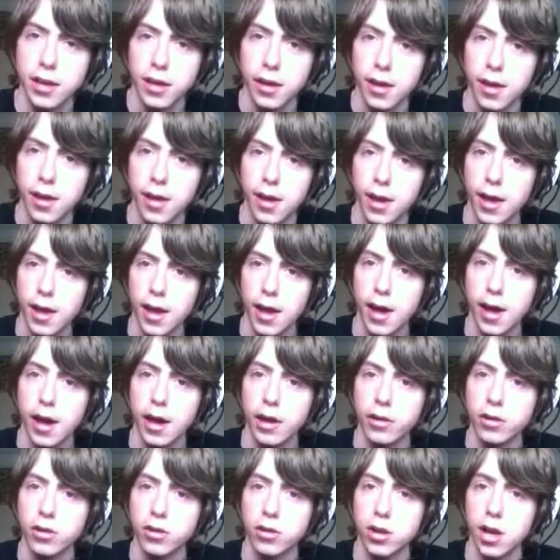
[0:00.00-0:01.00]

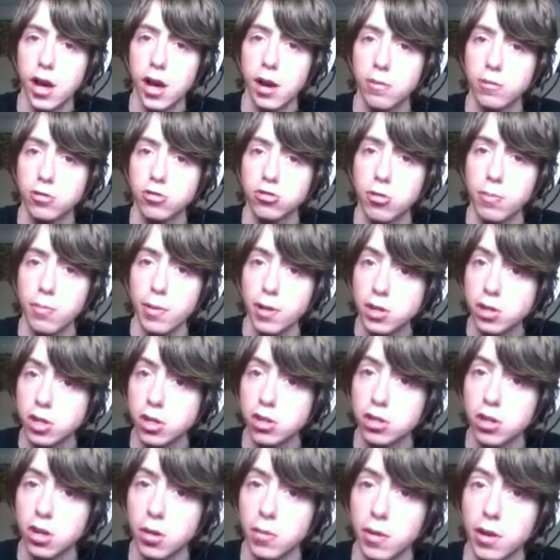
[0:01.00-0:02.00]
and how much of a bitch it's
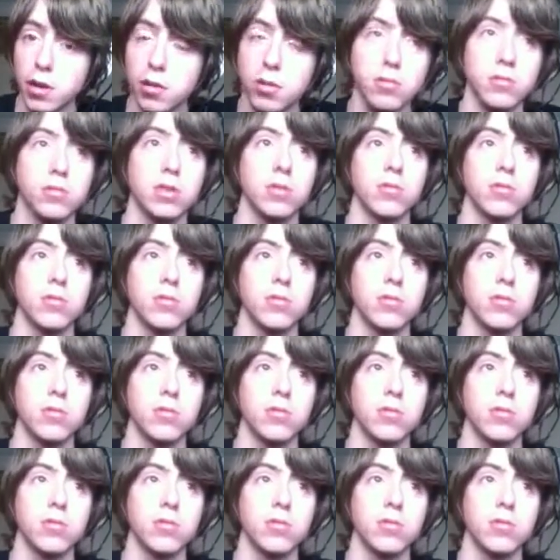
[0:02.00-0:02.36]
going to be on.